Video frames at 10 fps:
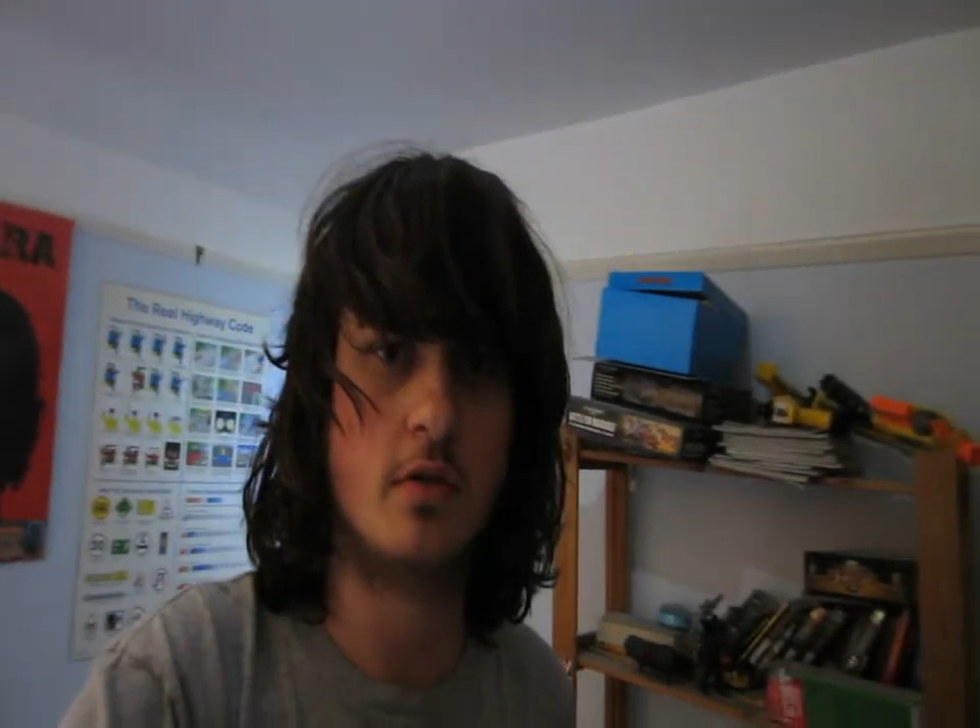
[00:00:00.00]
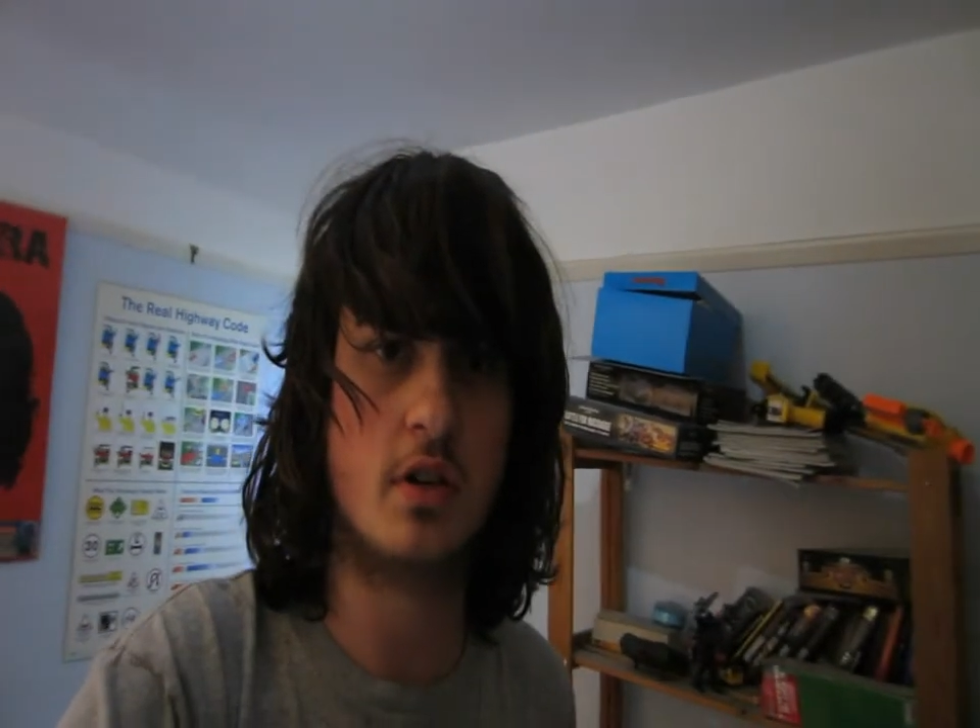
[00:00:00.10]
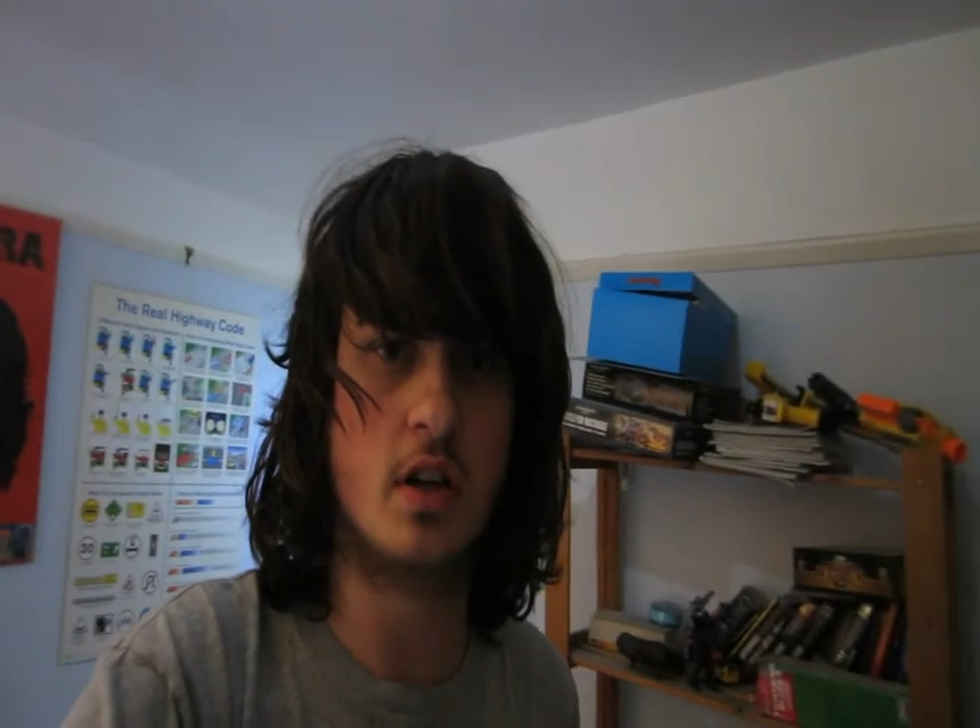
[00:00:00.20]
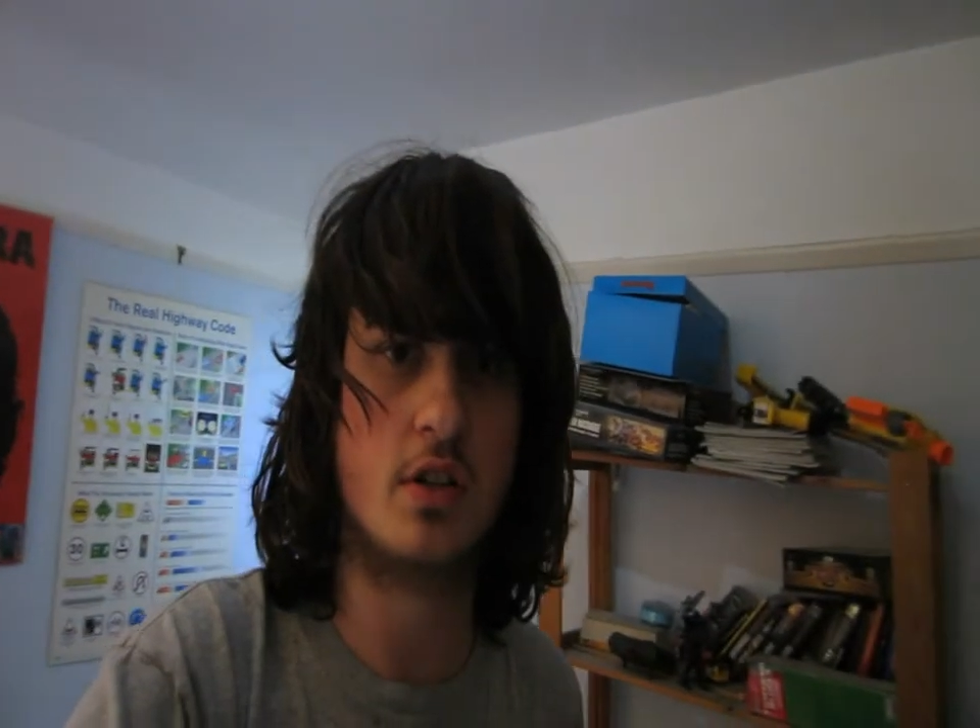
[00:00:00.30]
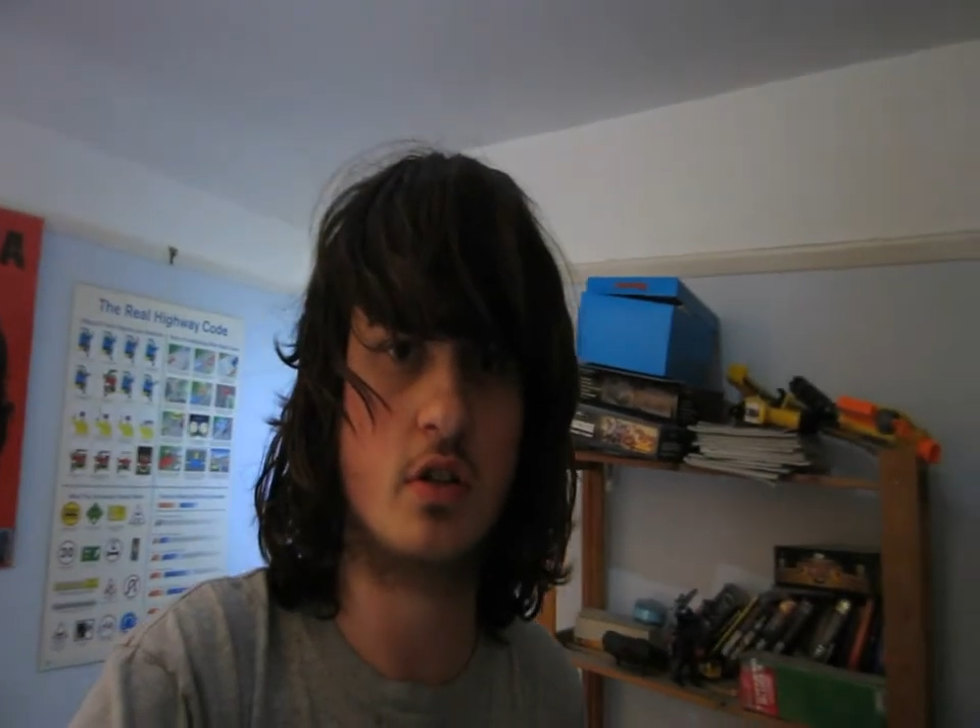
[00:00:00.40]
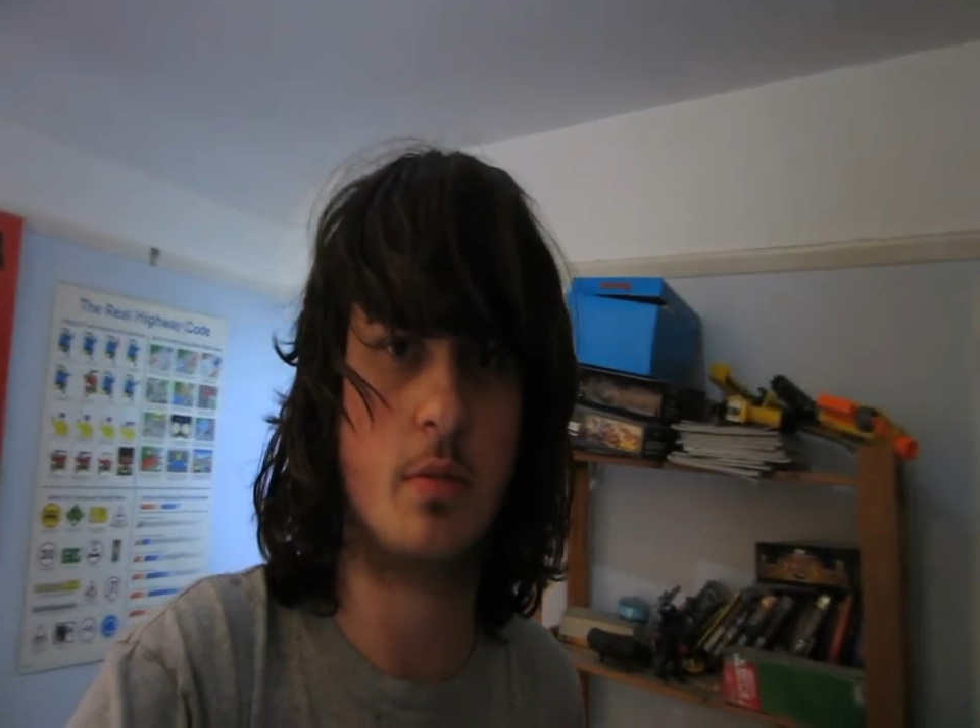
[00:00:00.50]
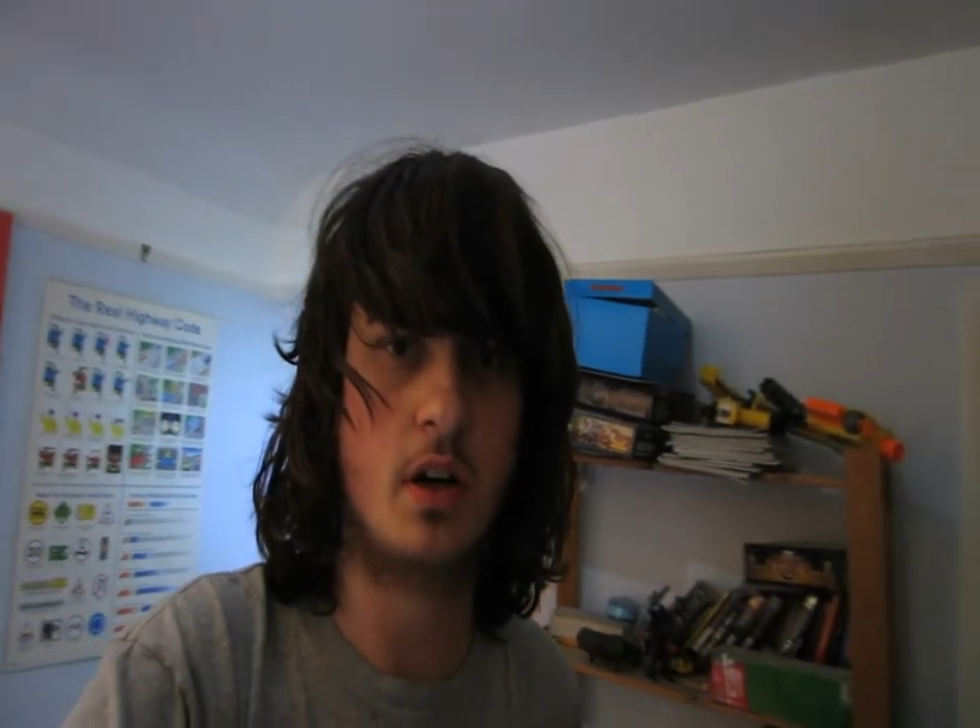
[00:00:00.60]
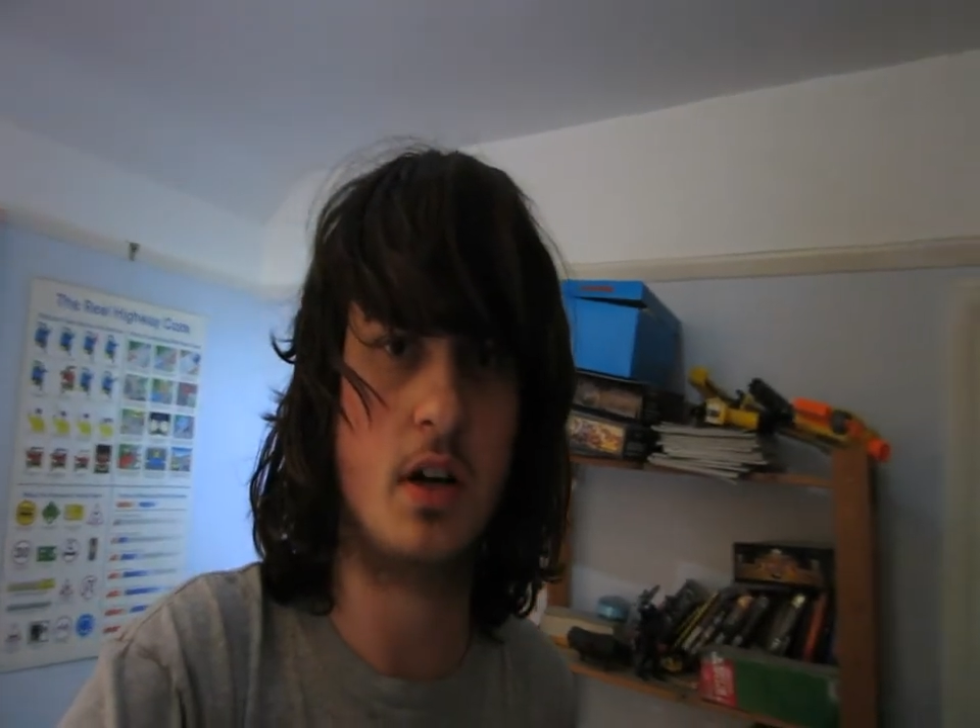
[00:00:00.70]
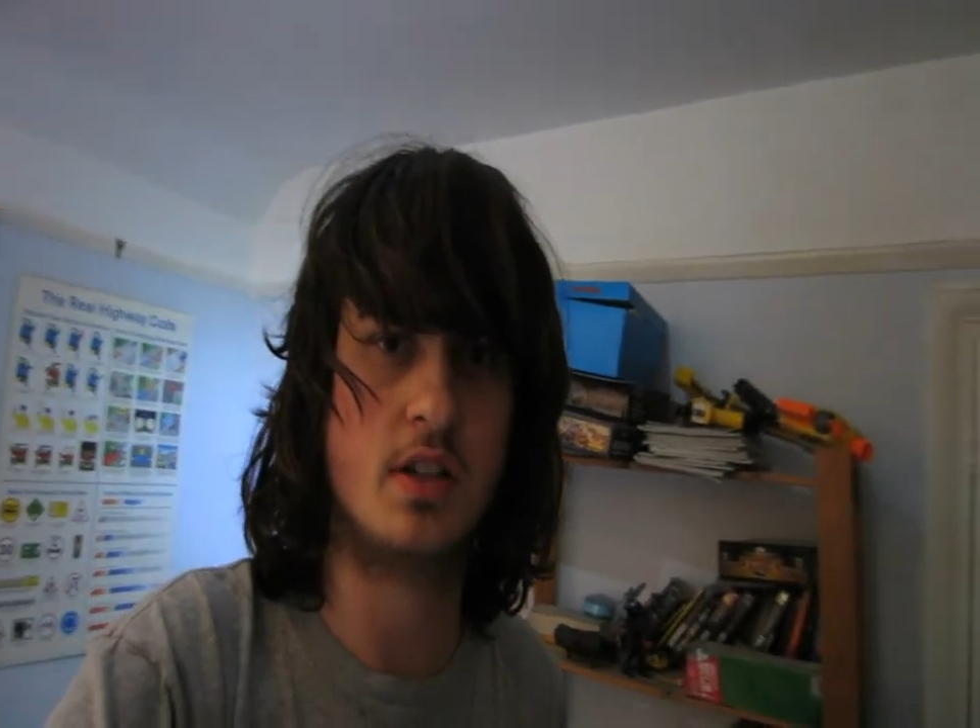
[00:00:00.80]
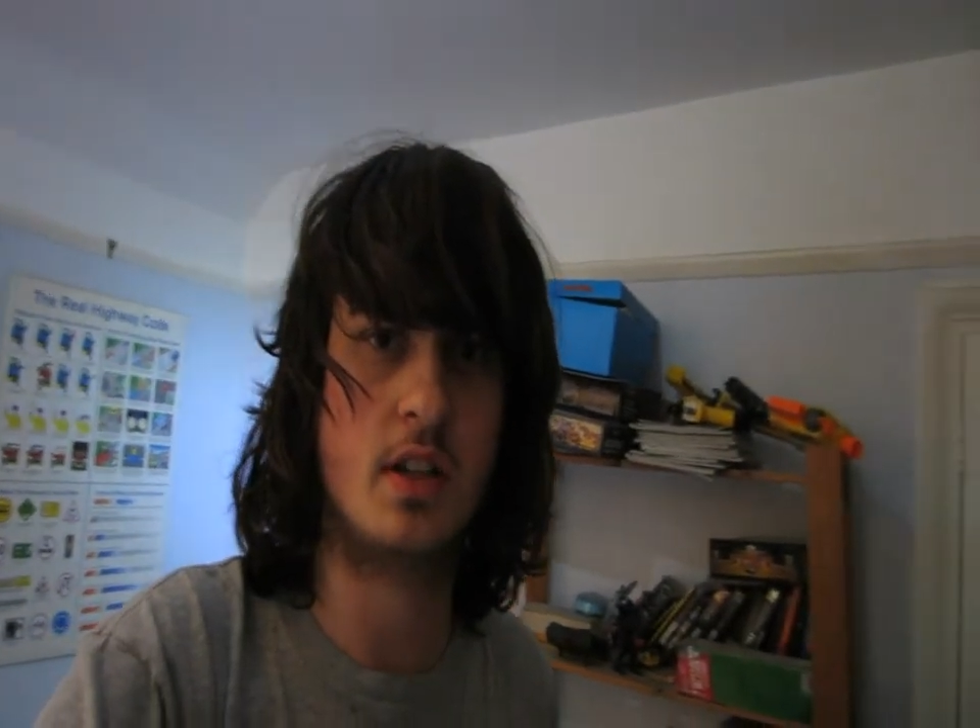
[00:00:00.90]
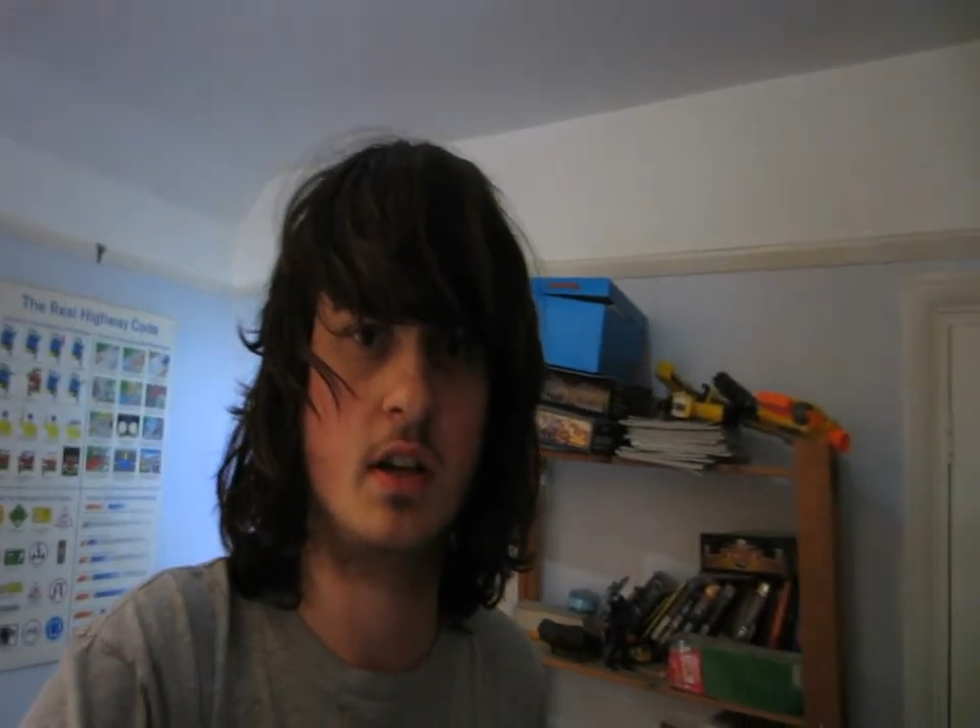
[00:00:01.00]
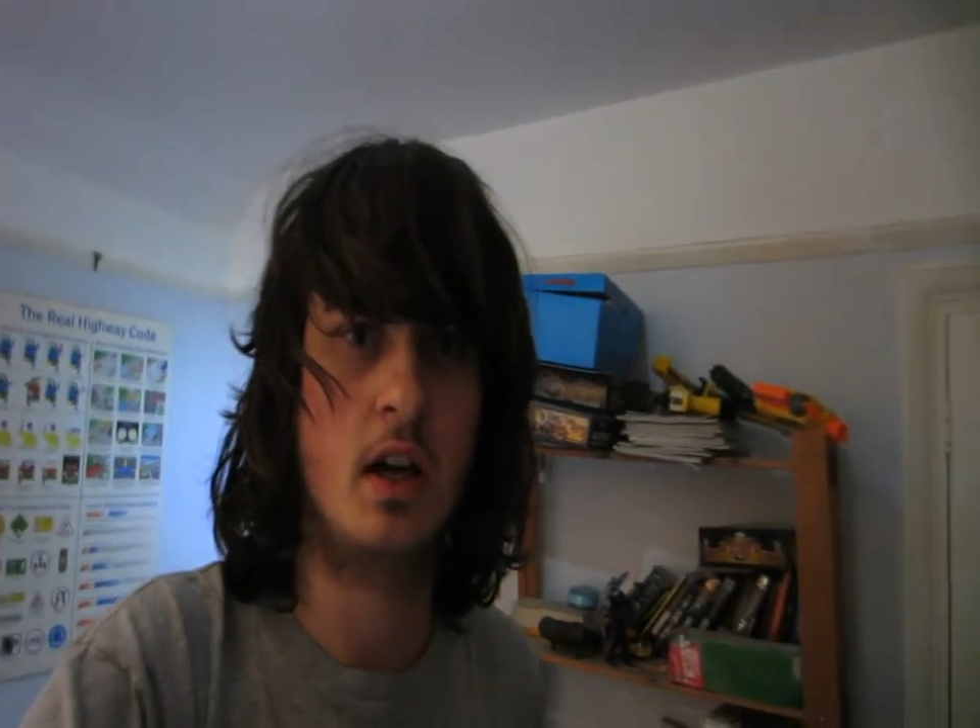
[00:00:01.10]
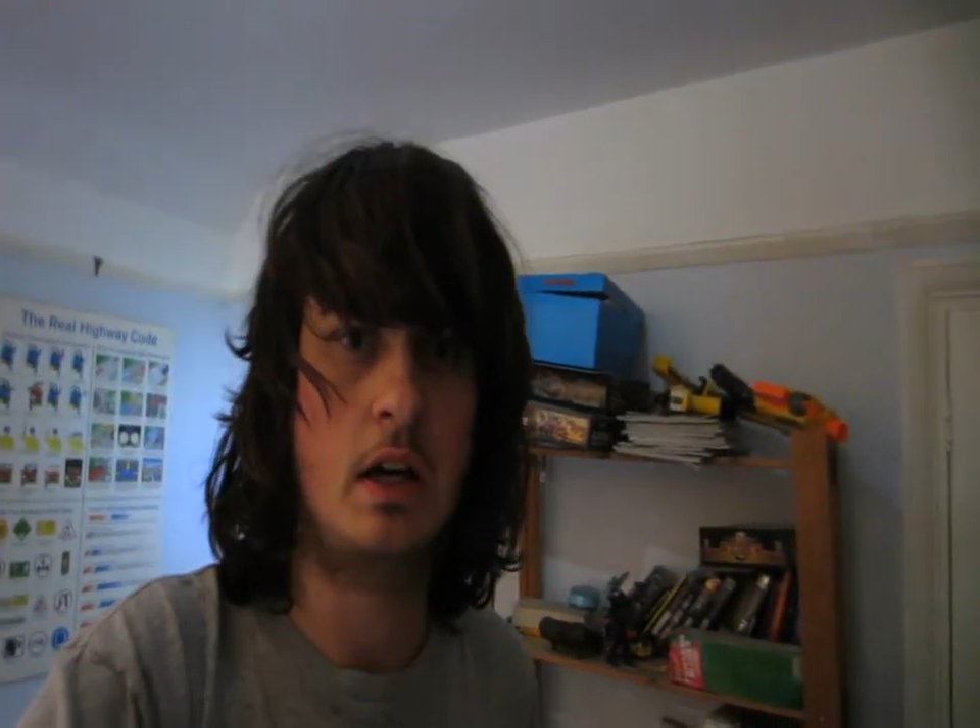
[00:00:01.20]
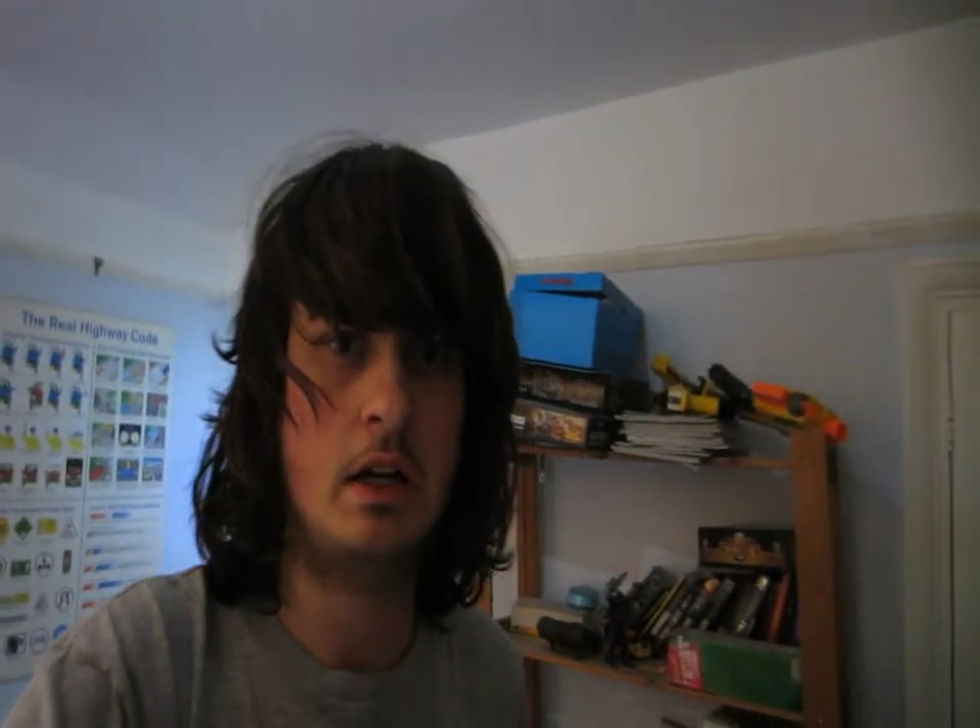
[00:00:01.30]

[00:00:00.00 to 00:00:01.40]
you that I took part in,